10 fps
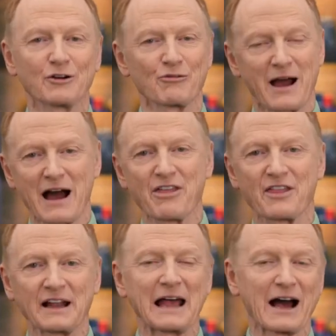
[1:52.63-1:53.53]
rather
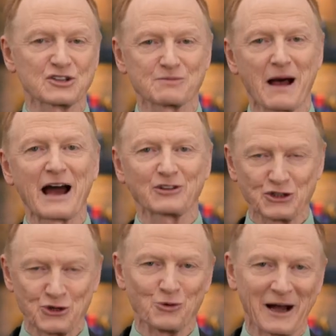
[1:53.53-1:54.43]
than how smart
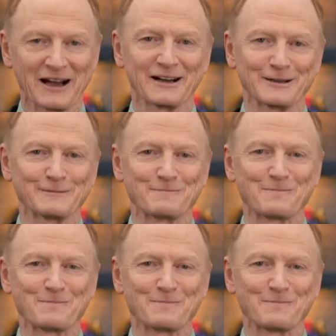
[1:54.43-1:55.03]
you are.